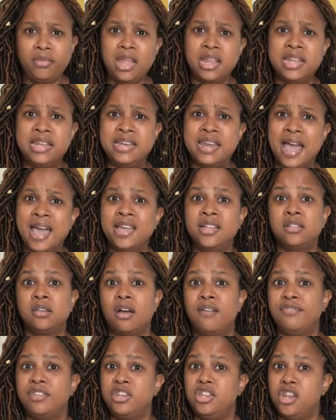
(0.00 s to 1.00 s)
night
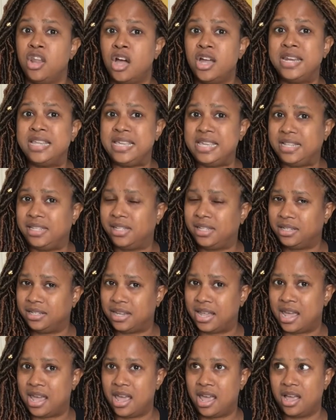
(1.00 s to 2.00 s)
of the non-eating
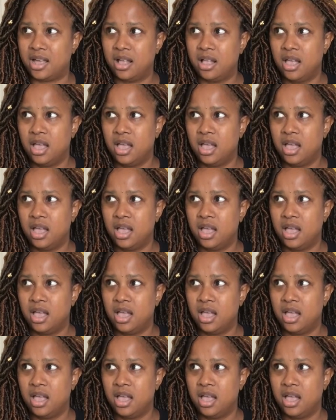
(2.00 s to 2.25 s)
day